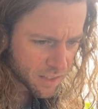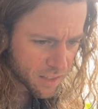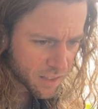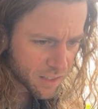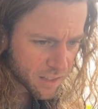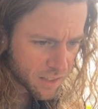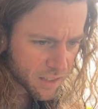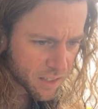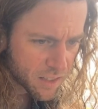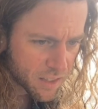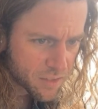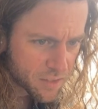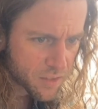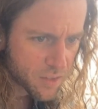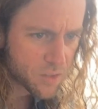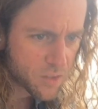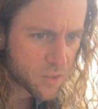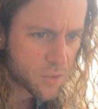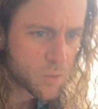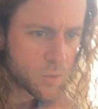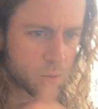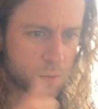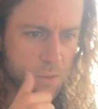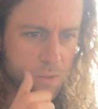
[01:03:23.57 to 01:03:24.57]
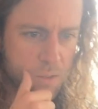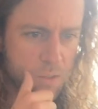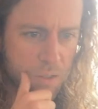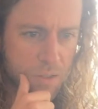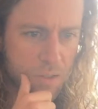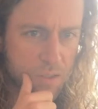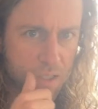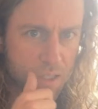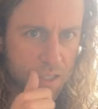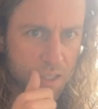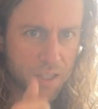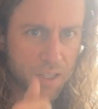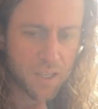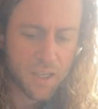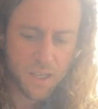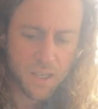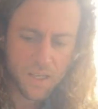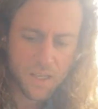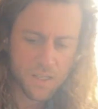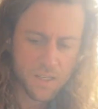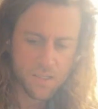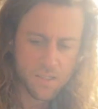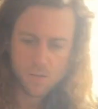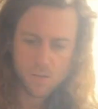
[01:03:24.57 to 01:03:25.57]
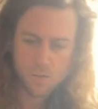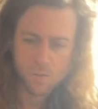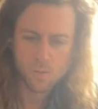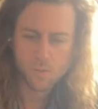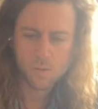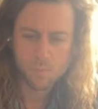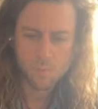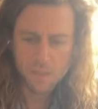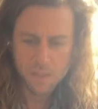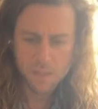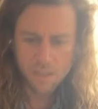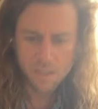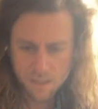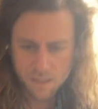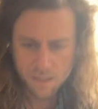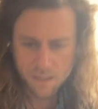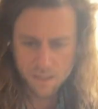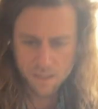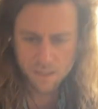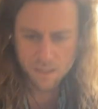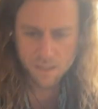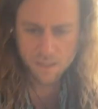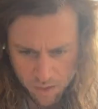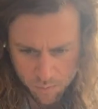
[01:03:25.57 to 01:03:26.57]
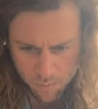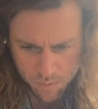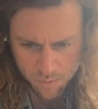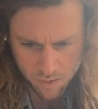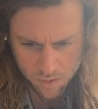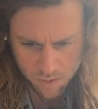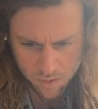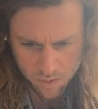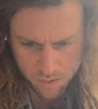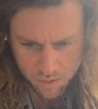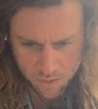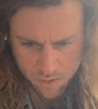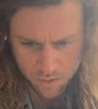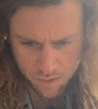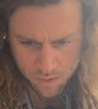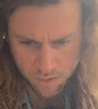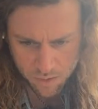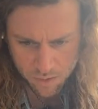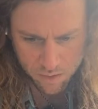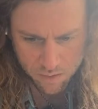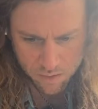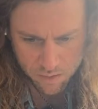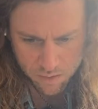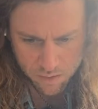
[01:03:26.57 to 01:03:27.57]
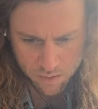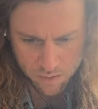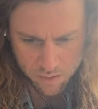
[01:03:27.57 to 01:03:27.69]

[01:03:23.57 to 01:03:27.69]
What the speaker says: Yes, our school is always late. Schools be late sometimes, I guess.